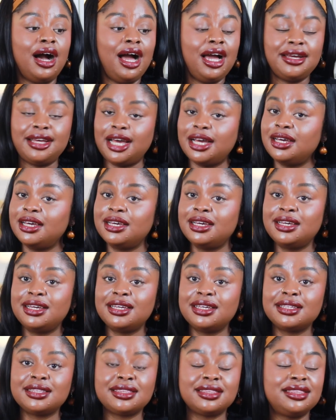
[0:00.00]
I,
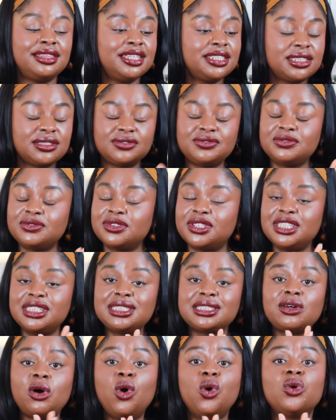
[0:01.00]
this,
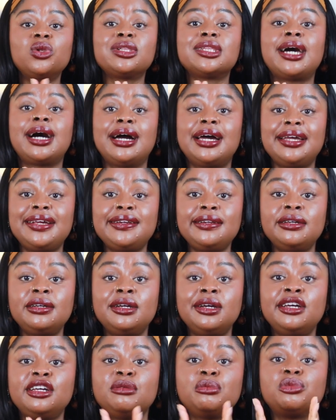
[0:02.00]
this whole line
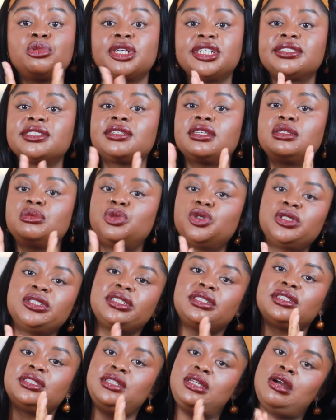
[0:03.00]
brings all the
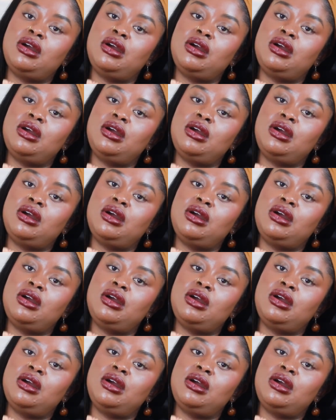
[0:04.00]
boys to the